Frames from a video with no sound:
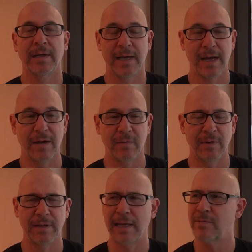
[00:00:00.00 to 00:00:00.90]
Yeah,
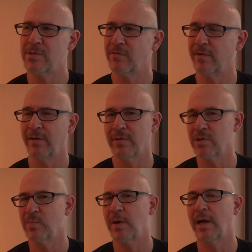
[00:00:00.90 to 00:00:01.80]
we that was a favorite
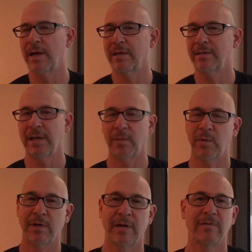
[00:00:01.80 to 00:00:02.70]
spot. I I
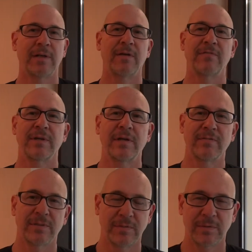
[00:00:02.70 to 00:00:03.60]
would have never left there
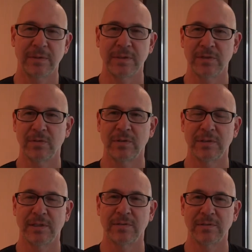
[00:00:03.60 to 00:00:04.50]
if they wouldn't have tore it down.